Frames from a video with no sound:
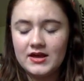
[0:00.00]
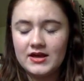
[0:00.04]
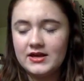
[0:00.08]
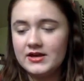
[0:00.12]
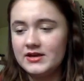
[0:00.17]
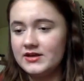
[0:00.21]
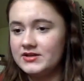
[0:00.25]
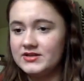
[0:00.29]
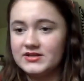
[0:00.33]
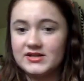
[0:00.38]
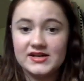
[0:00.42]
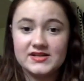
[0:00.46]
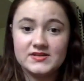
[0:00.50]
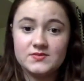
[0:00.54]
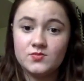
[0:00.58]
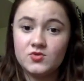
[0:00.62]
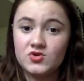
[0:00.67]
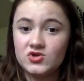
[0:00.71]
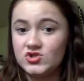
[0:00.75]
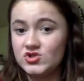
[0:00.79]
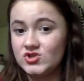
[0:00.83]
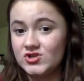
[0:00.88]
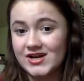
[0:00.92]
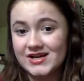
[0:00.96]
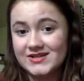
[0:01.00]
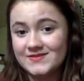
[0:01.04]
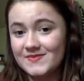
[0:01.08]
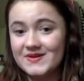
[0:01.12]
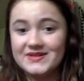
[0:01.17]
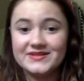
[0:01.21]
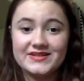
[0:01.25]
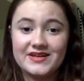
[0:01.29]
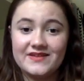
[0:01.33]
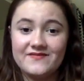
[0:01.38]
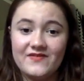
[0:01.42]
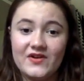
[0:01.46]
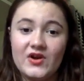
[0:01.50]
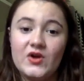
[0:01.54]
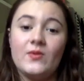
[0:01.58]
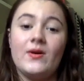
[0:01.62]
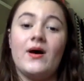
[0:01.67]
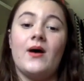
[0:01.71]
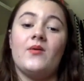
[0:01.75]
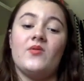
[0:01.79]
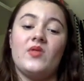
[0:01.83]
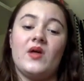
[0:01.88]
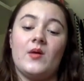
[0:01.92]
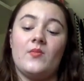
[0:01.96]
It does moisturize my skin very
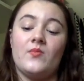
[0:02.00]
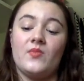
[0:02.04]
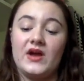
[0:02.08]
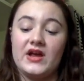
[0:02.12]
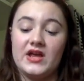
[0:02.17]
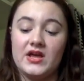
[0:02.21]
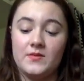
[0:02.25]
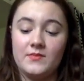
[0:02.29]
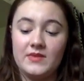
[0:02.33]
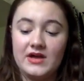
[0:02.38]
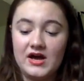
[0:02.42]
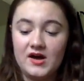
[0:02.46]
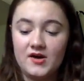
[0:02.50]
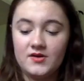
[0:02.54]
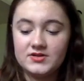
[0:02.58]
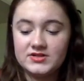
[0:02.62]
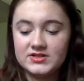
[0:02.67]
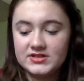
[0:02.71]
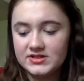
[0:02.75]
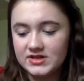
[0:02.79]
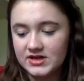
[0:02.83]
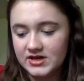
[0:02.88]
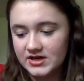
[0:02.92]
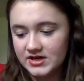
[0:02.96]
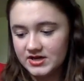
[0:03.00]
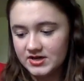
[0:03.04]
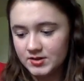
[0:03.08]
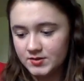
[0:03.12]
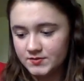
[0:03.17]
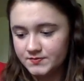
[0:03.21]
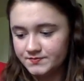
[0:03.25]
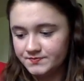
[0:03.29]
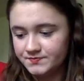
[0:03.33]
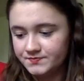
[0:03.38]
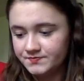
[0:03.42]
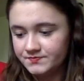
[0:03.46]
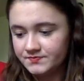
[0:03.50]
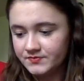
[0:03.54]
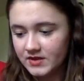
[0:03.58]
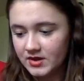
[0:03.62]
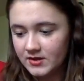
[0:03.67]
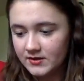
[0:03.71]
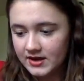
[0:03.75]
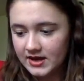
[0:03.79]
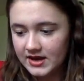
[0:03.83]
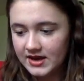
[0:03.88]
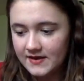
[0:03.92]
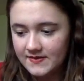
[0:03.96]
well without breaking me out.
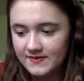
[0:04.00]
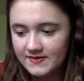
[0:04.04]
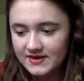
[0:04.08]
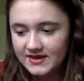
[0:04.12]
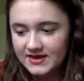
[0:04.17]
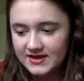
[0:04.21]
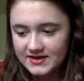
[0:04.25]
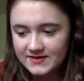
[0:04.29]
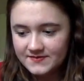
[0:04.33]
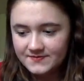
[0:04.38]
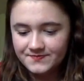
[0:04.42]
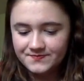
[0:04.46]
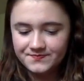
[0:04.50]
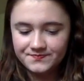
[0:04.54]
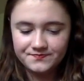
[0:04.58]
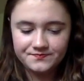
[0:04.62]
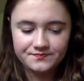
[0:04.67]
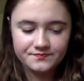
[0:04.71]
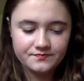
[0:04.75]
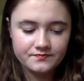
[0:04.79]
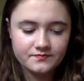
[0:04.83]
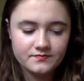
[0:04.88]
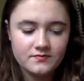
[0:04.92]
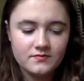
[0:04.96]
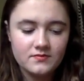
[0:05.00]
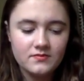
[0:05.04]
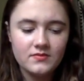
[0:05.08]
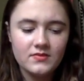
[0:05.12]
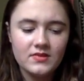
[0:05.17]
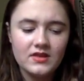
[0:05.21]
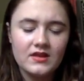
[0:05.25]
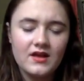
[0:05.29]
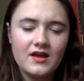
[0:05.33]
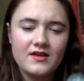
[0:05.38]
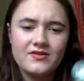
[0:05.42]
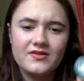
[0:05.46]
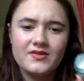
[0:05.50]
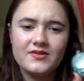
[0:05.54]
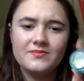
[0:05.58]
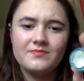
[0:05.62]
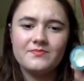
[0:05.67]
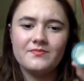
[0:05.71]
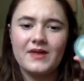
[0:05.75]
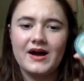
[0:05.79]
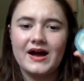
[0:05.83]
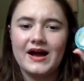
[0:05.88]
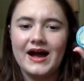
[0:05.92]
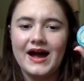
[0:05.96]
Okay, and then
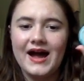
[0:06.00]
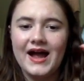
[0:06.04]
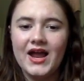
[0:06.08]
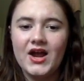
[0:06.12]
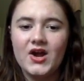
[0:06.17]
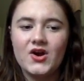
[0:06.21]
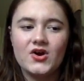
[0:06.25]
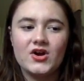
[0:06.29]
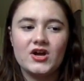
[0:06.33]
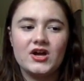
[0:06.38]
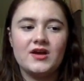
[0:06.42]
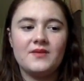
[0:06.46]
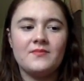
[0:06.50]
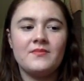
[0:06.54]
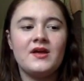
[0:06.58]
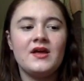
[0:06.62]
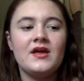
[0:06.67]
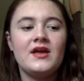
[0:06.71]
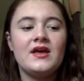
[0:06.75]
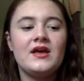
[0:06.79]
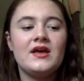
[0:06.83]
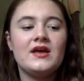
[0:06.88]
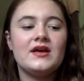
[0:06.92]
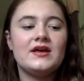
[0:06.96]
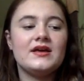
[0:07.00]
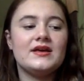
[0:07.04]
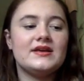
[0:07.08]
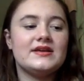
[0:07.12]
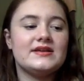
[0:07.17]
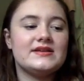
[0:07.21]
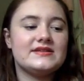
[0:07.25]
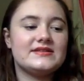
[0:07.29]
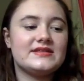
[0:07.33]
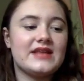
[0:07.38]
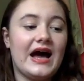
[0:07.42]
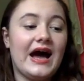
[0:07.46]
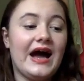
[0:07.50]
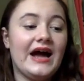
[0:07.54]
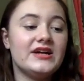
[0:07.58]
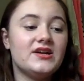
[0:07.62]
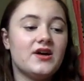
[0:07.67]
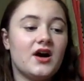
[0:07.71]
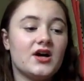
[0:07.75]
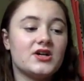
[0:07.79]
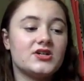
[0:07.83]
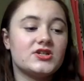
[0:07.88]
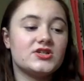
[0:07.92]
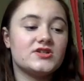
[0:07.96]
my eye cream is the Eye
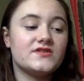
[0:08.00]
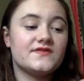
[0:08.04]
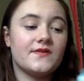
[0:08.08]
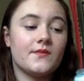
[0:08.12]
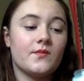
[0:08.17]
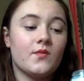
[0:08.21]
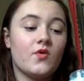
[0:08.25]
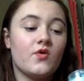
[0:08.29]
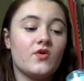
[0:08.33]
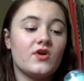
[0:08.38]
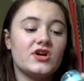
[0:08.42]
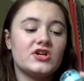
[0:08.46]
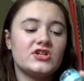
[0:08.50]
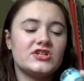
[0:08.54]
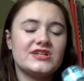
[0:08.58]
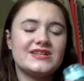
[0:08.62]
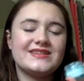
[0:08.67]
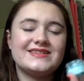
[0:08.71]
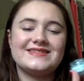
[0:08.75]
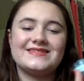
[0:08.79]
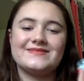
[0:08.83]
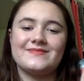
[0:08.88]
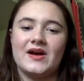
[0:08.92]
Doctor from Origins.